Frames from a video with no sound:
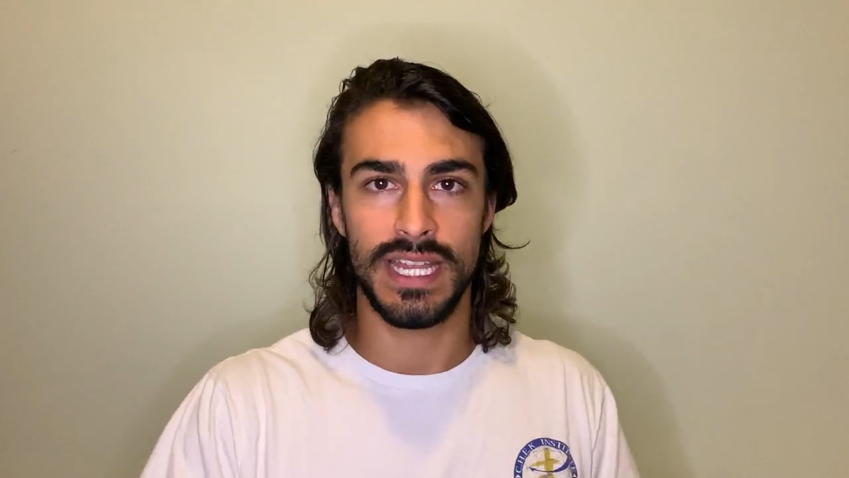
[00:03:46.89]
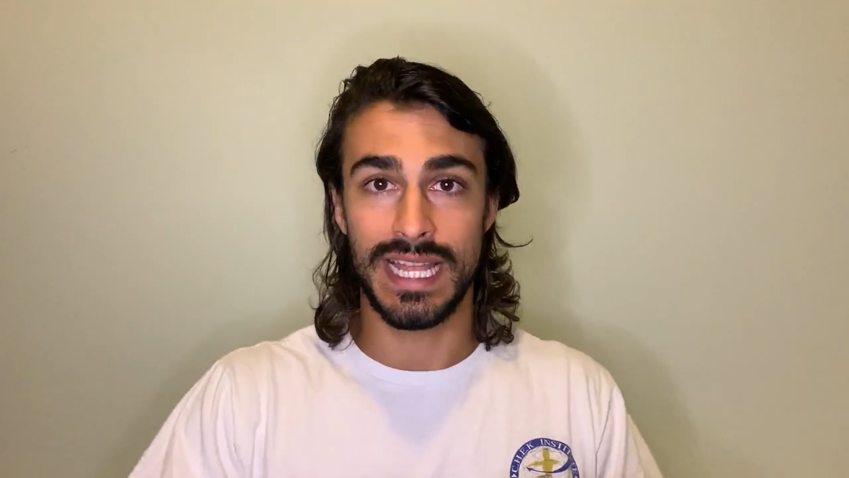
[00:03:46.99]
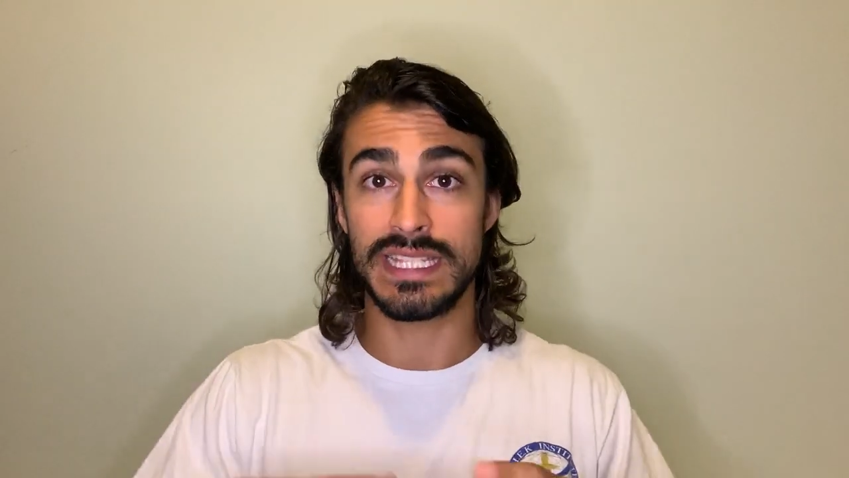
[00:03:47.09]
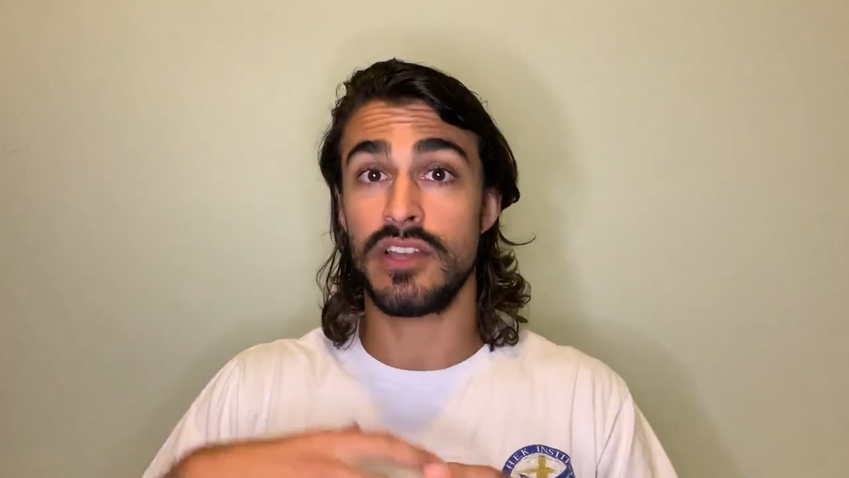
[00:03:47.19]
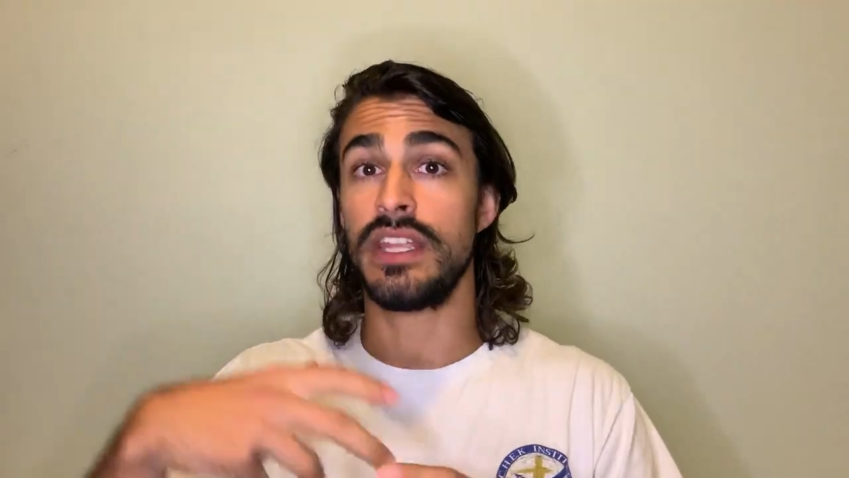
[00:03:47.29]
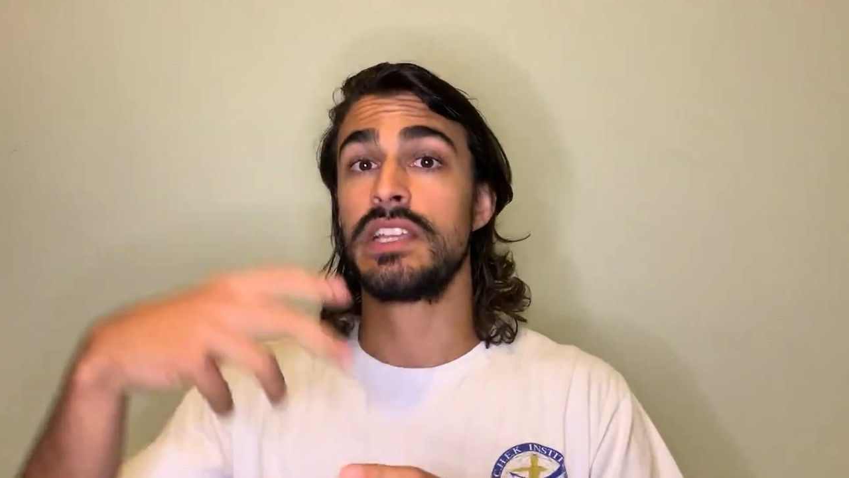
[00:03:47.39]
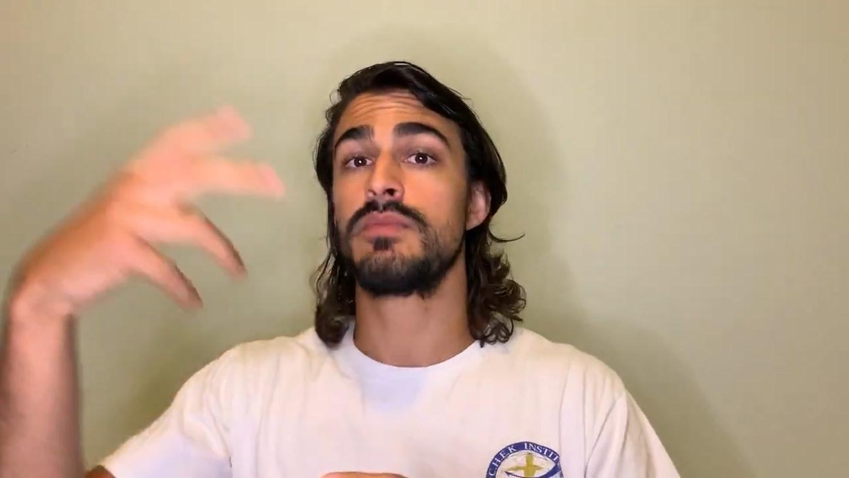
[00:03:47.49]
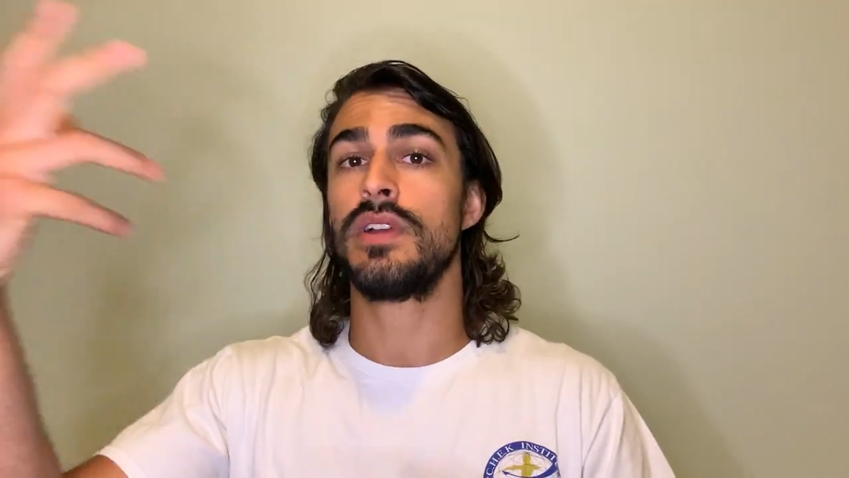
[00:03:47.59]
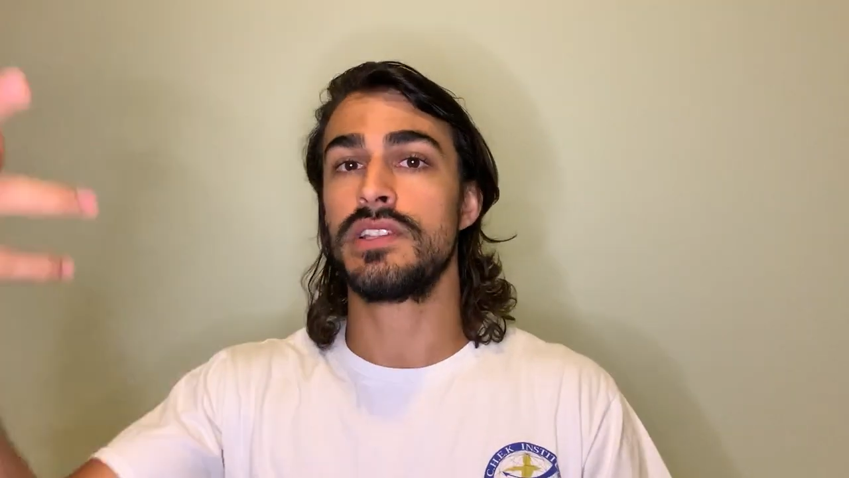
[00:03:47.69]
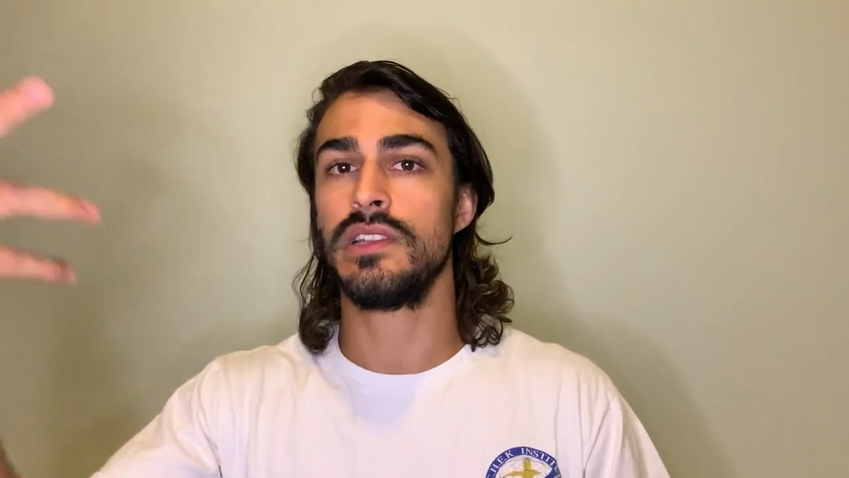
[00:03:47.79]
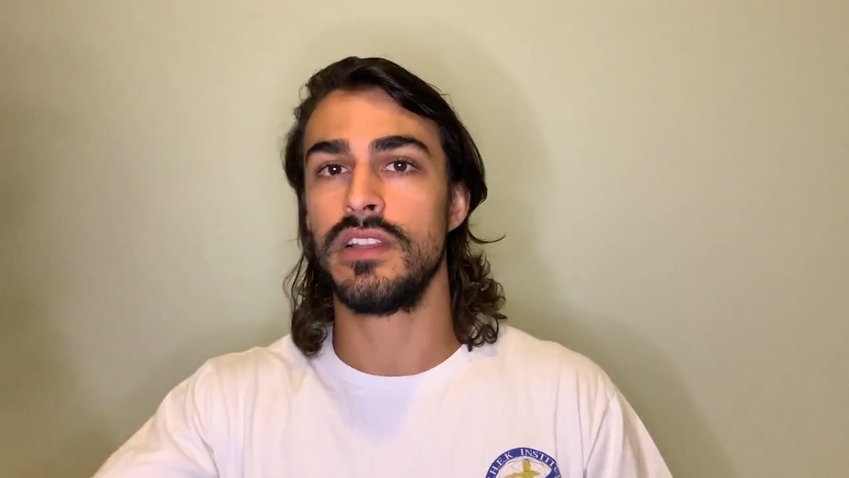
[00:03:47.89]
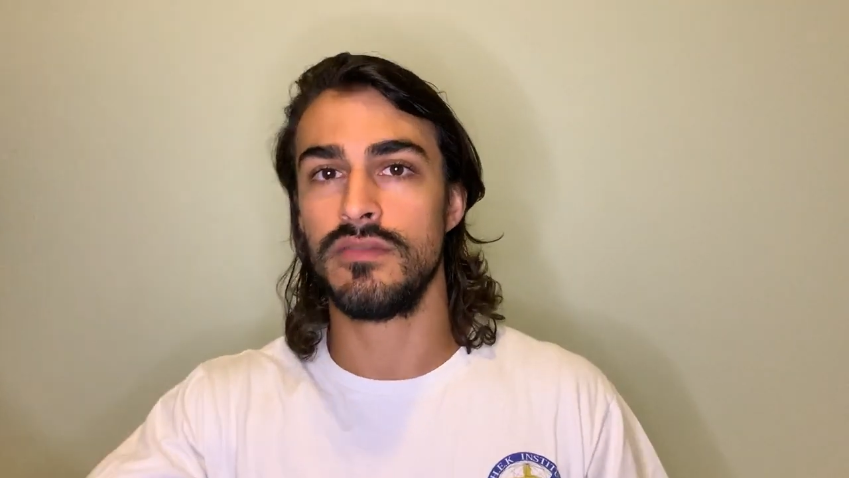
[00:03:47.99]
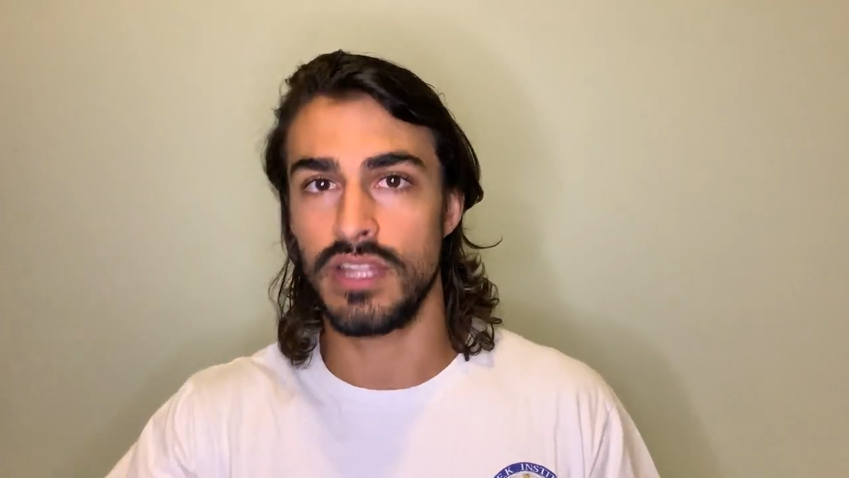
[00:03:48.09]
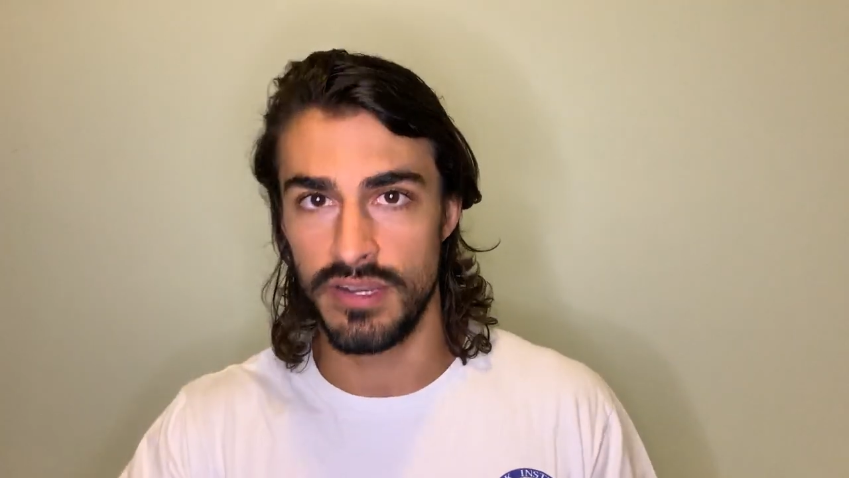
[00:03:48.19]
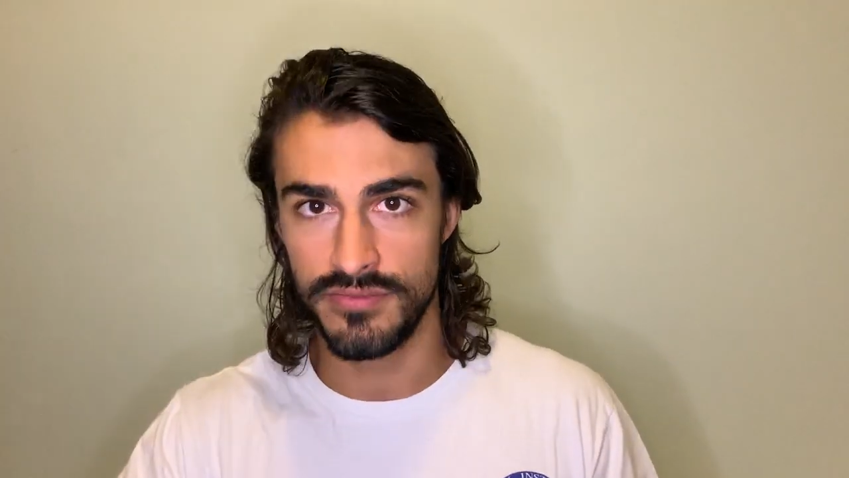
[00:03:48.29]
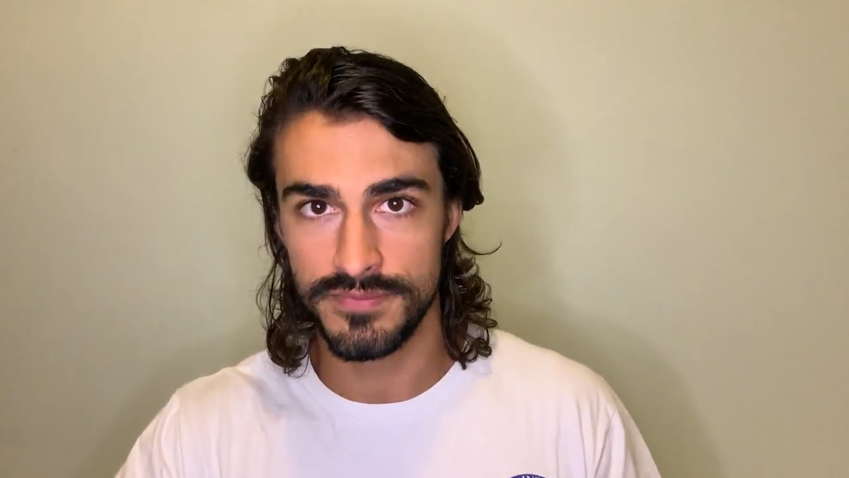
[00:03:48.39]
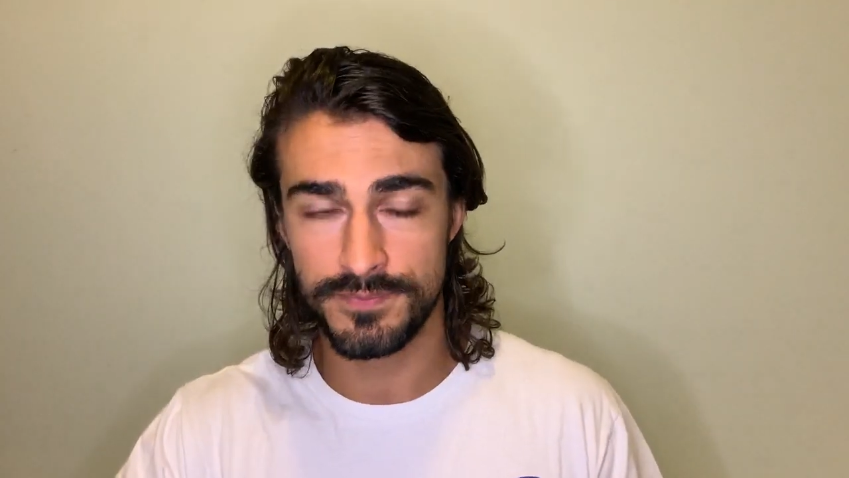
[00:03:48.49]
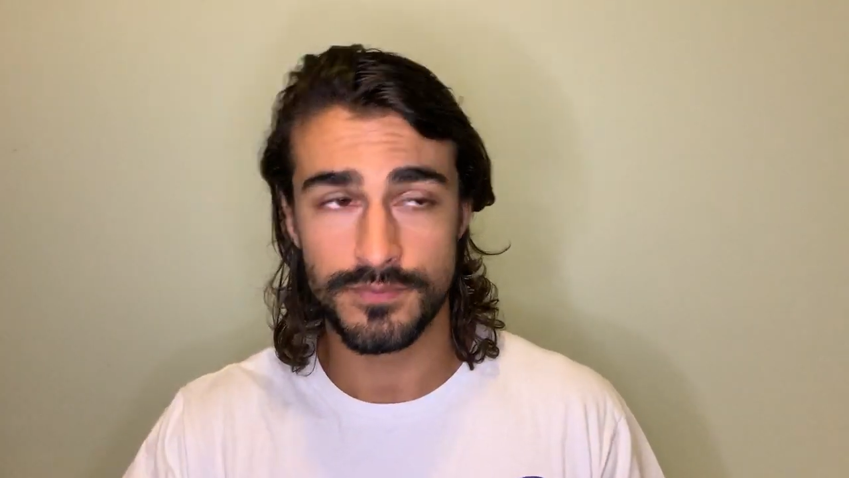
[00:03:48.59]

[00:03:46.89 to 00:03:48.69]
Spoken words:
and that's how they express and live life.